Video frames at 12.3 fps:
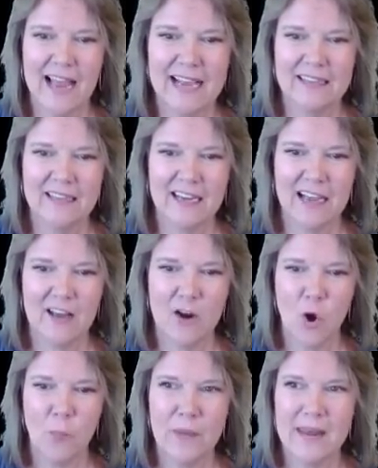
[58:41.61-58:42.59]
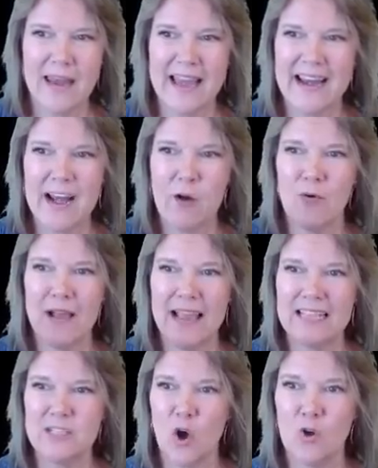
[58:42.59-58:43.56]
I click on Open, and
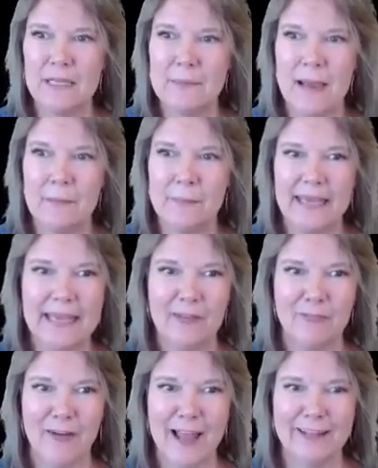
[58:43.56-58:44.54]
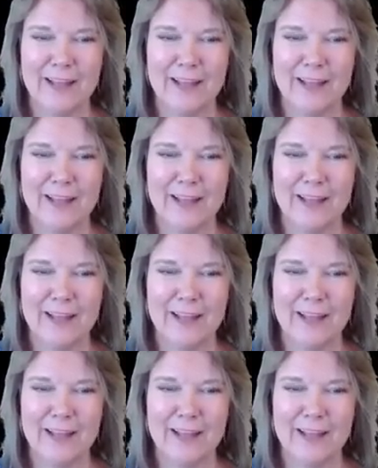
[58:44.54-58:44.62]
it's only my BE file.